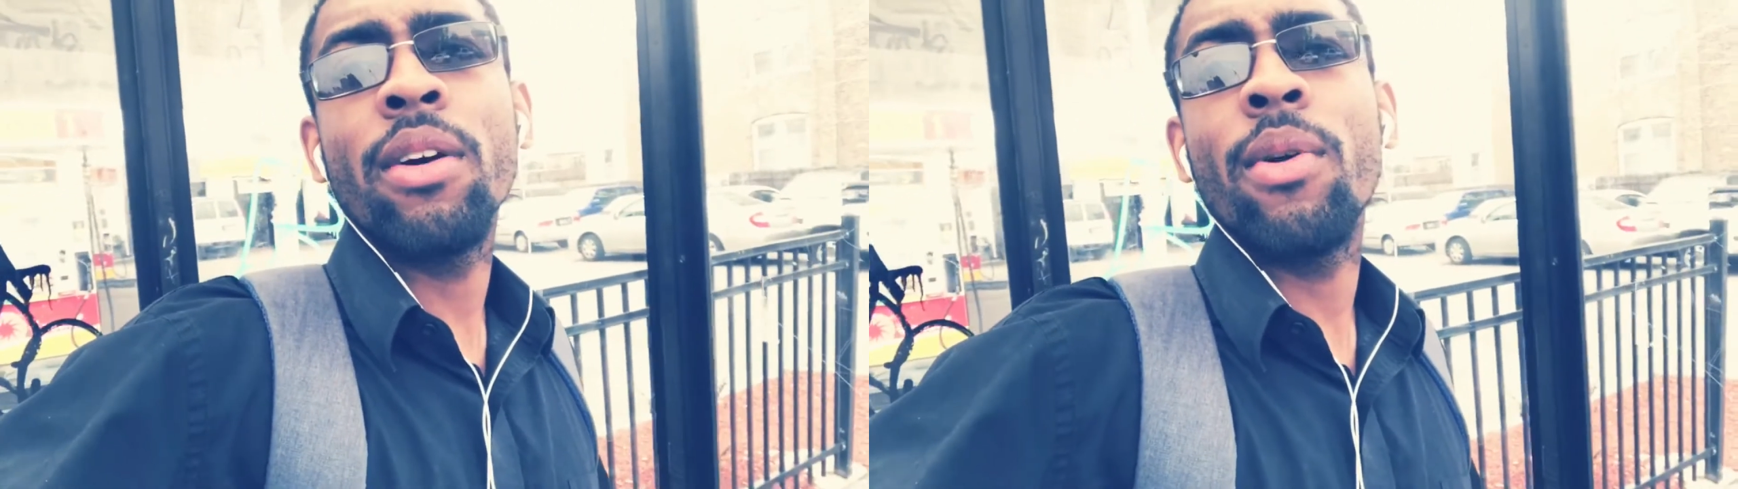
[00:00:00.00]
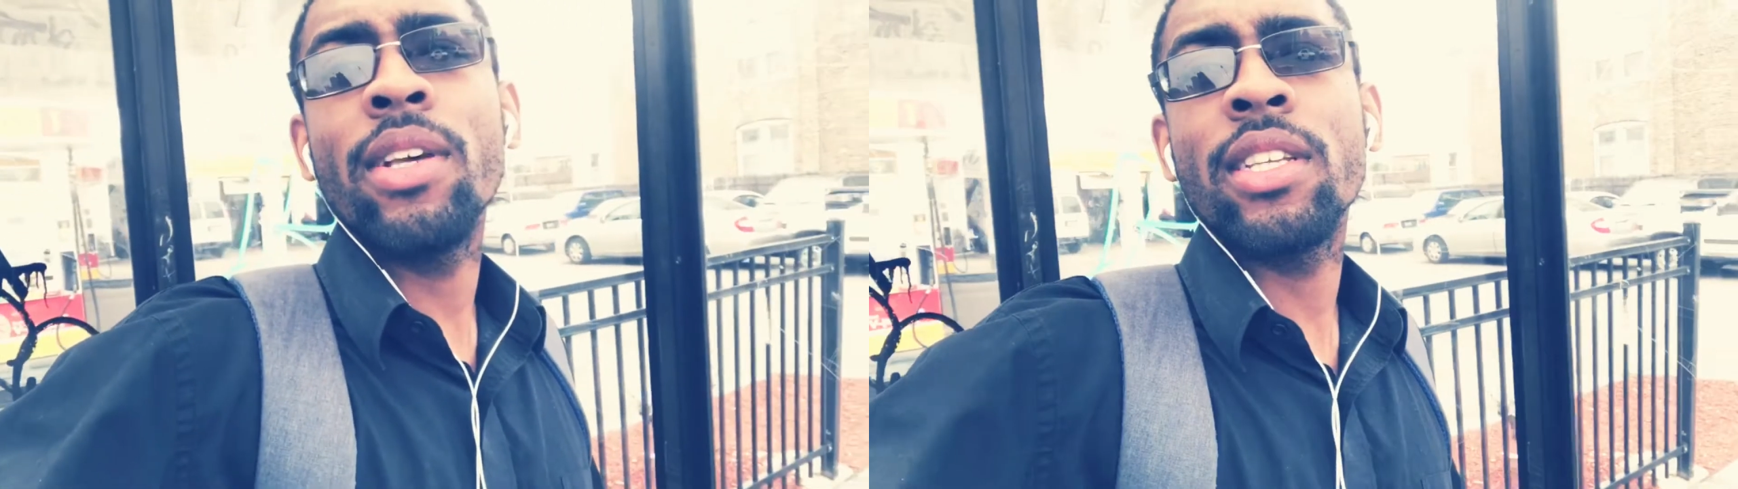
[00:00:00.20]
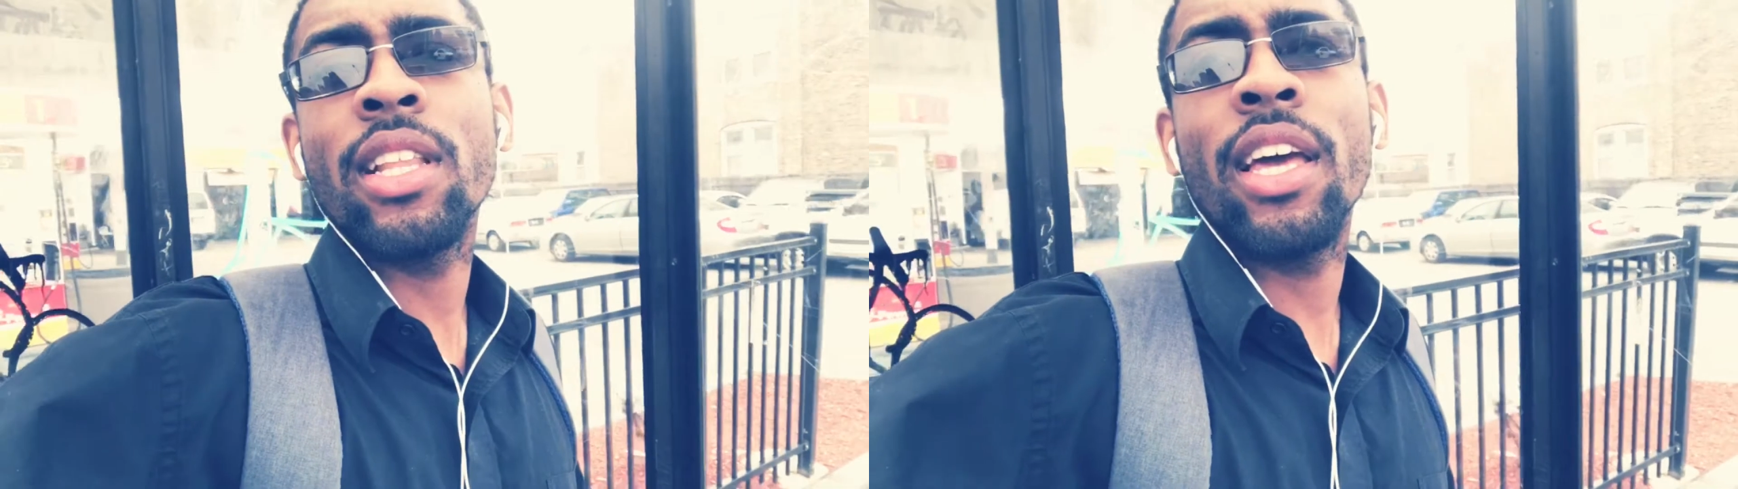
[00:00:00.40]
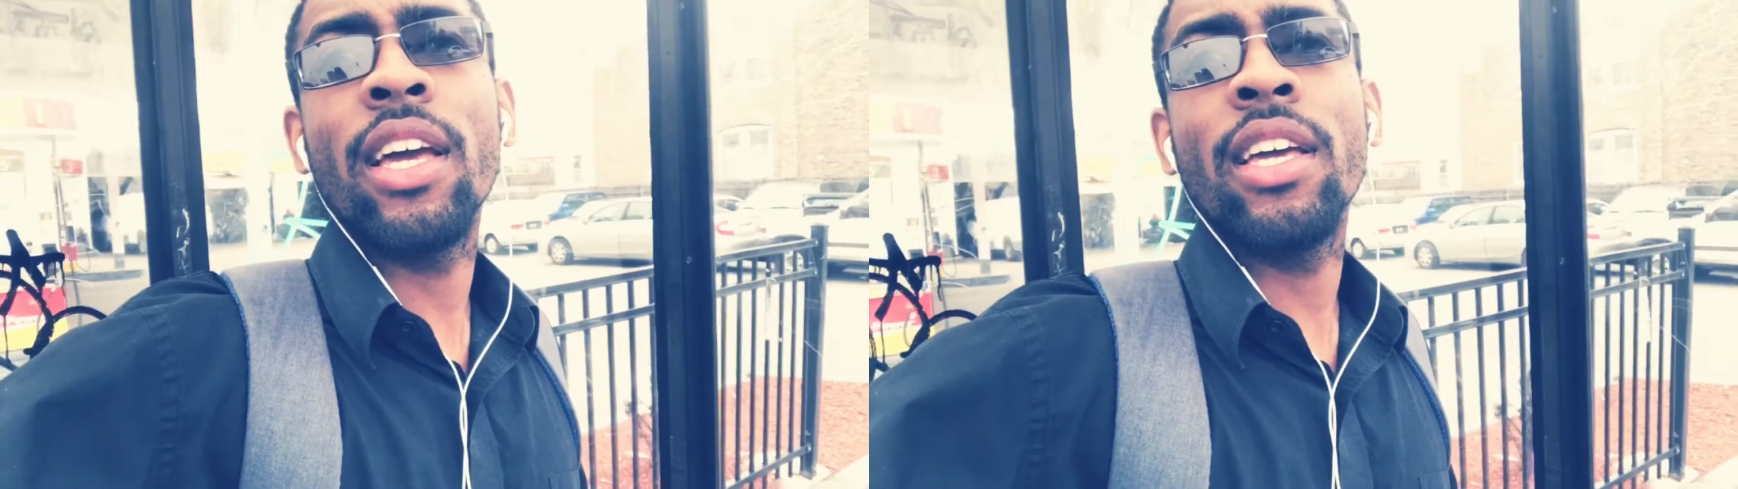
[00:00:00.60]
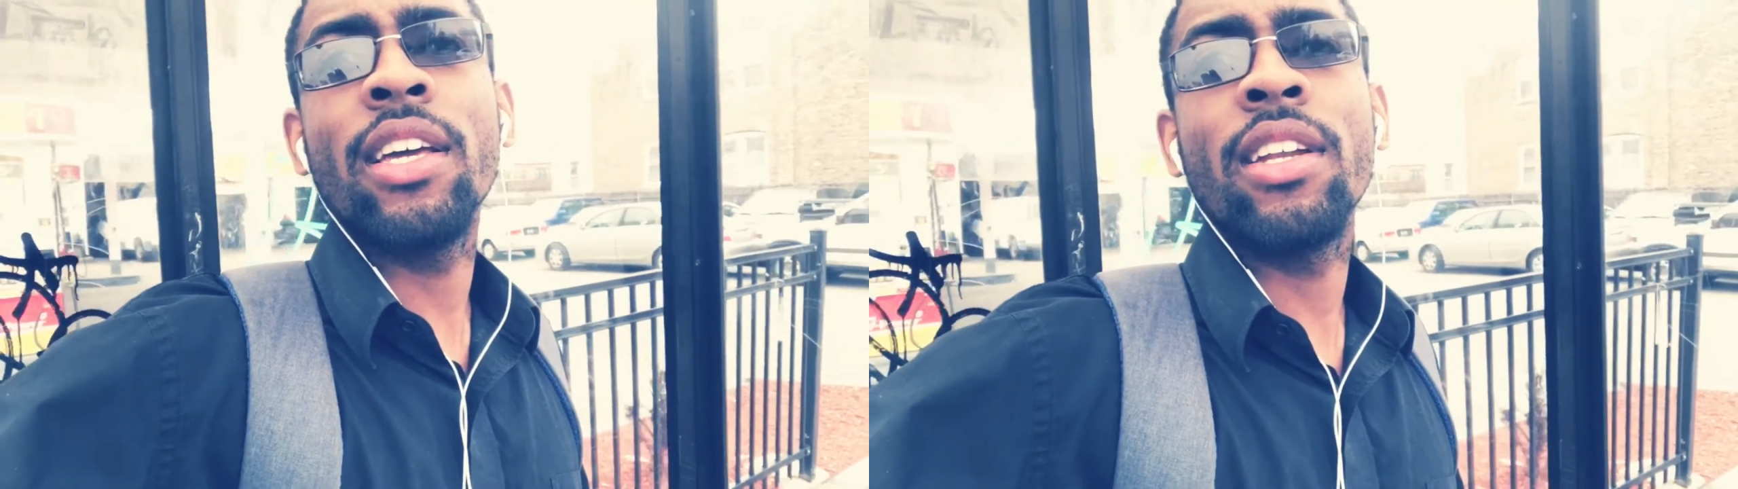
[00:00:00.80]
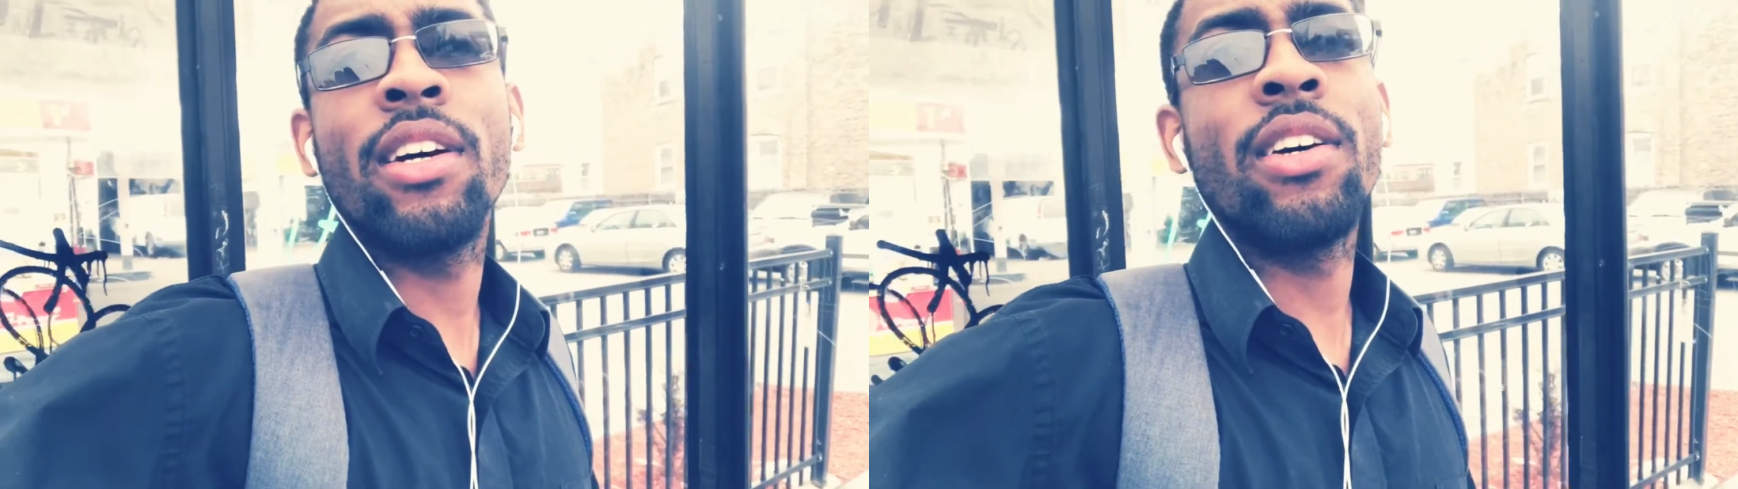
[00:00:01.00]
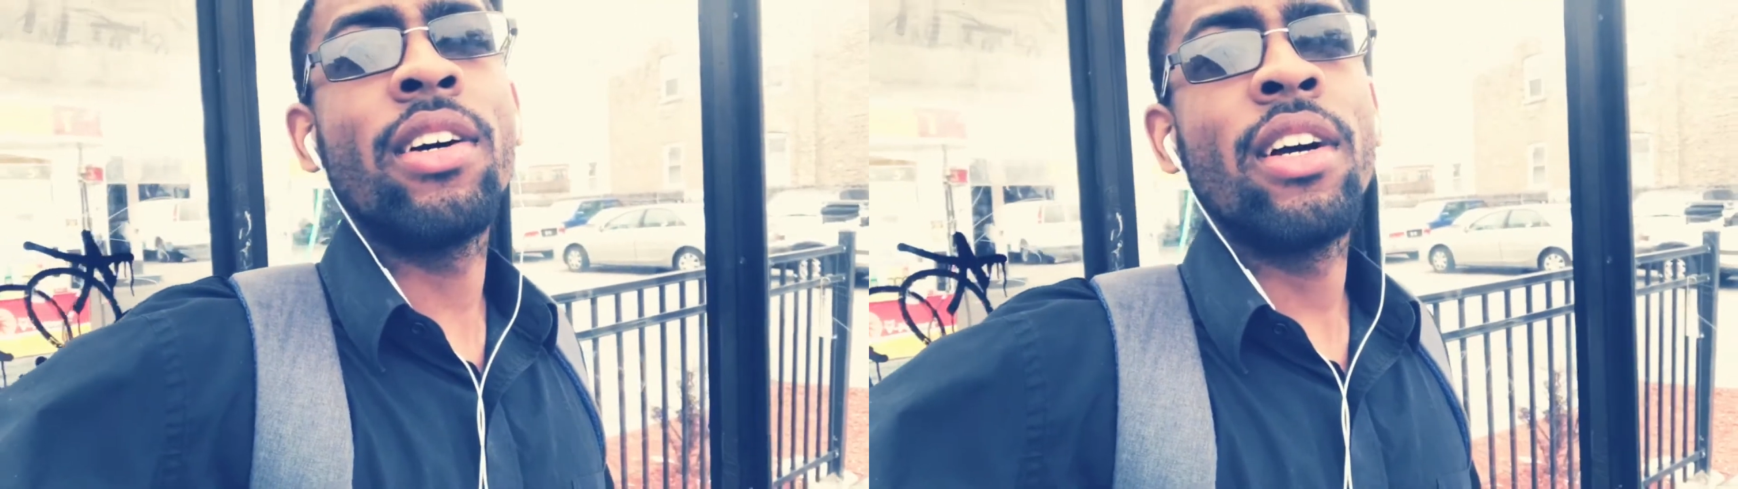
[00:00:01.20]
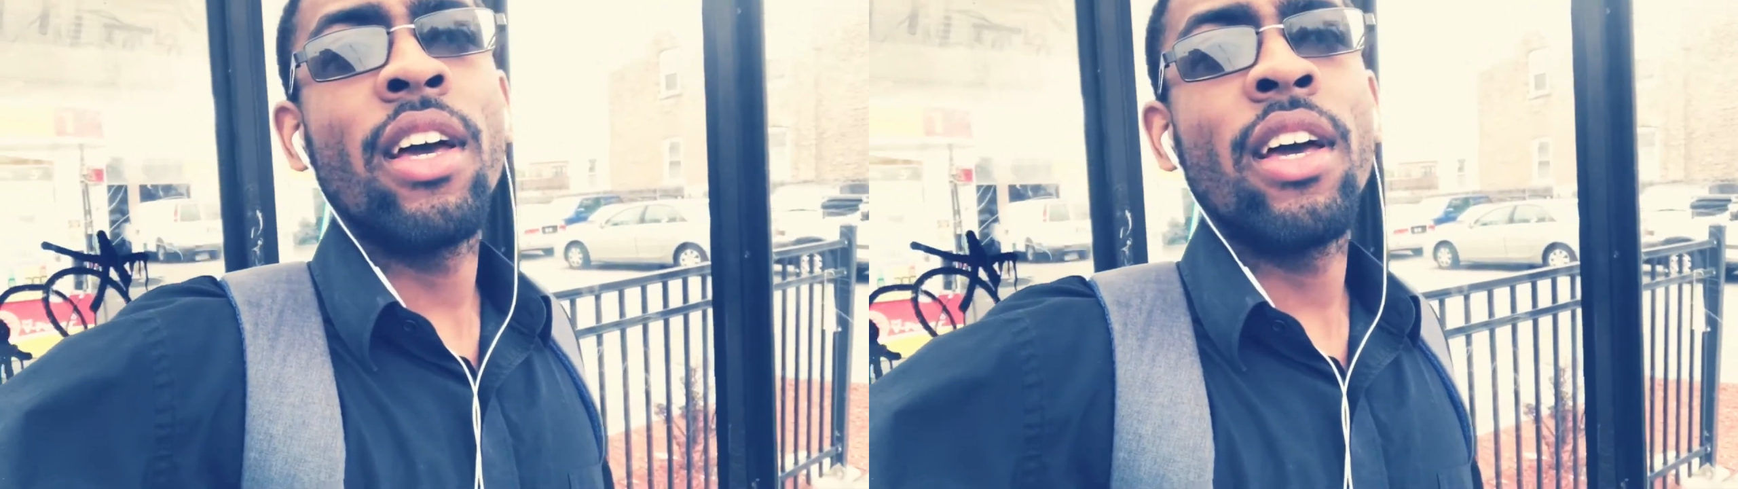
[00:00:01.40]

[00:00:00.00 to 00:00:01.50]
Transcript: It wasn't like you know,